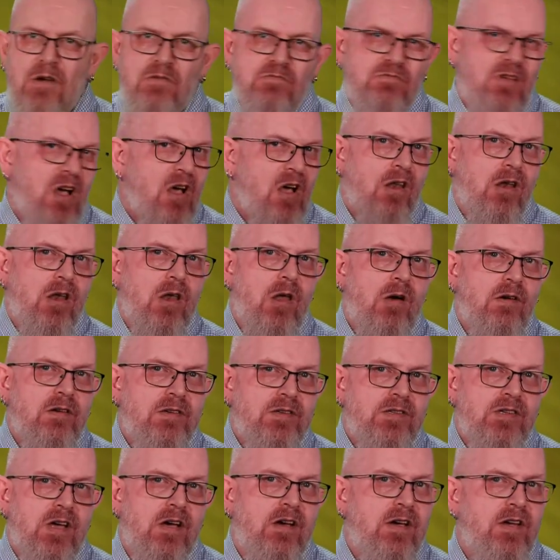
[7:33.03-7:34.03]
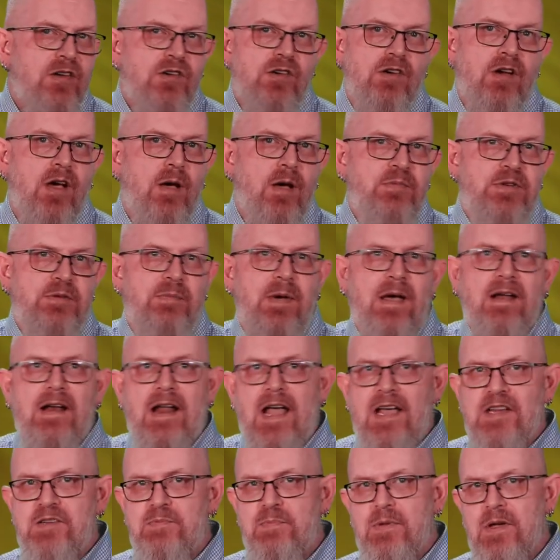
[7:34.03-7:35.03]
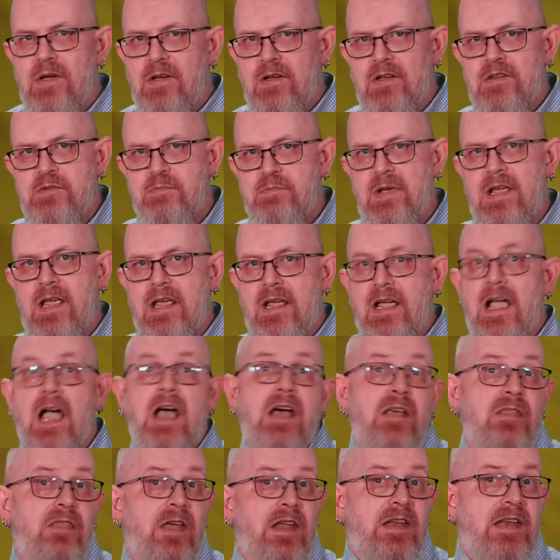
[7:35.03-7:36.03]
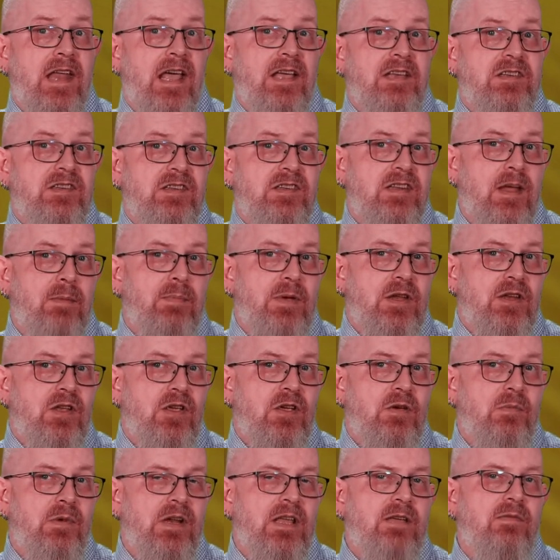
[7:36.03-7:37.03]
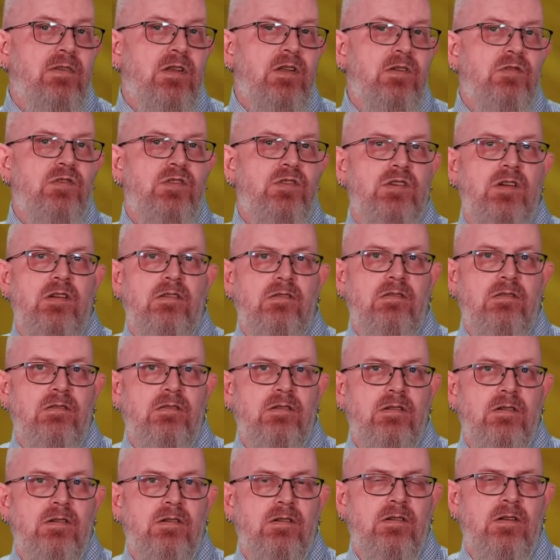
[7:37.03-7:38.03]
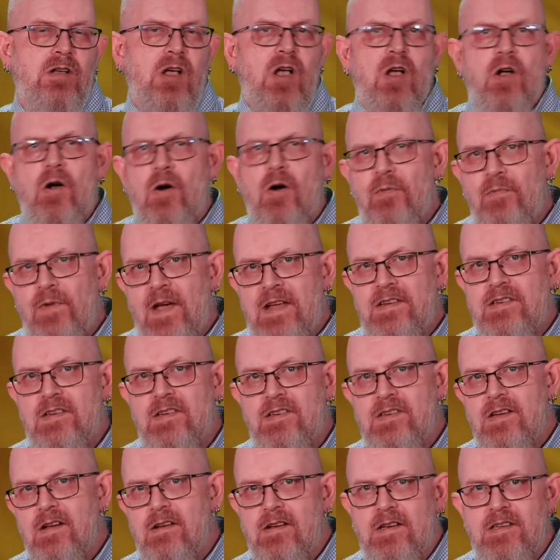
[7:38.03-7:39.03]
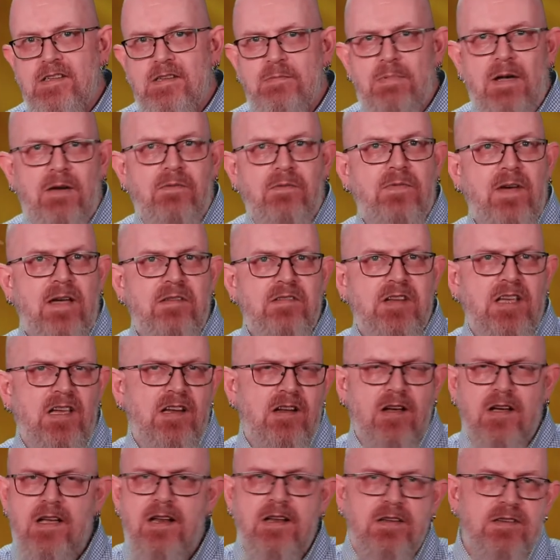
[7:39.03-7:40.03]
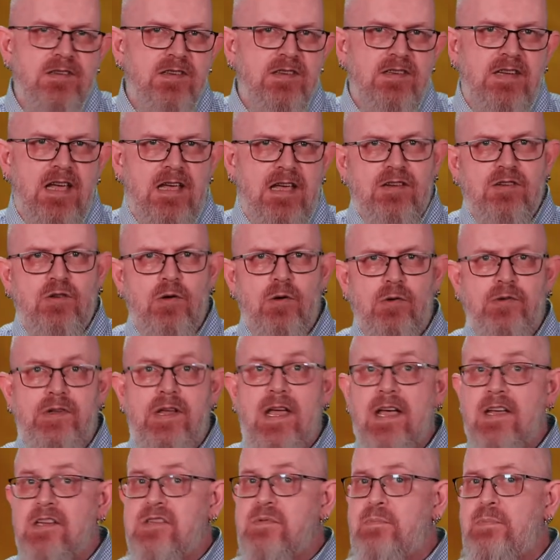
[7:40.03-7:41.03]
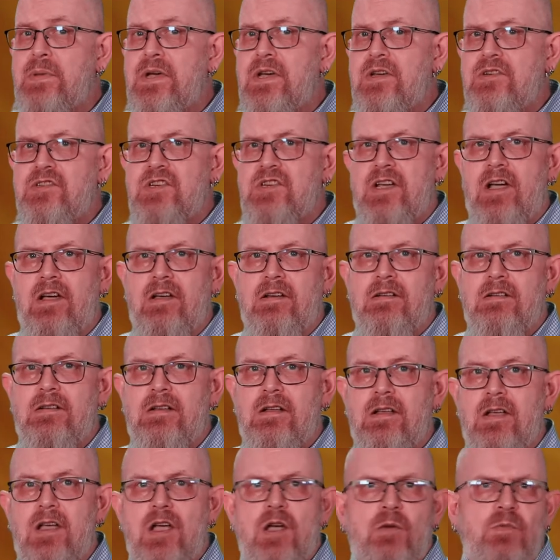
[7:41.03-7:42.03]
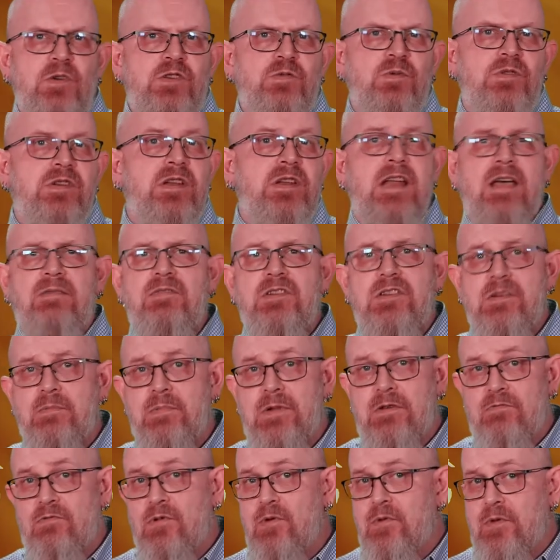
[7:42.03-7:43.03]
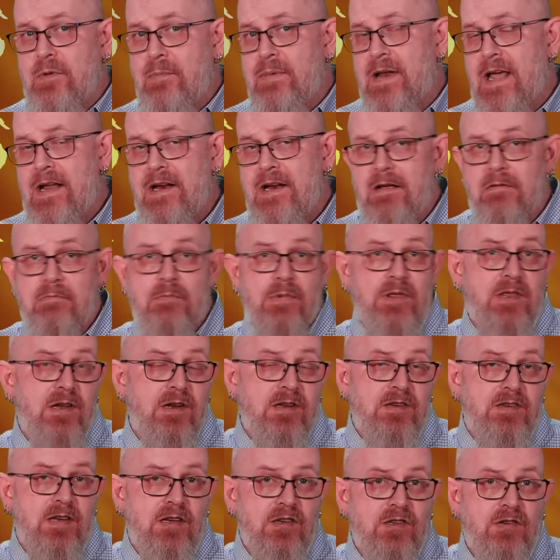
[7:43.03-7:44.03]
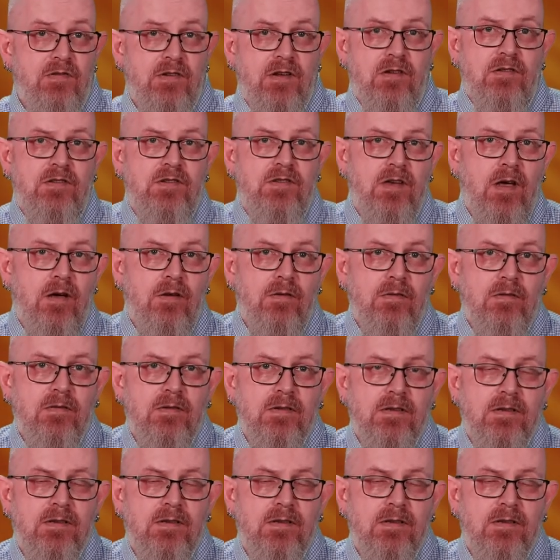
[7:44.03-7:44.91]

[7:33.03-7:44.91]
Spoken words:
wrote long diatribes about Asperger's being the next step in human evolution, or fantasised about founding an island state called Aspergia, which would inevitably rule the planet within a century or so.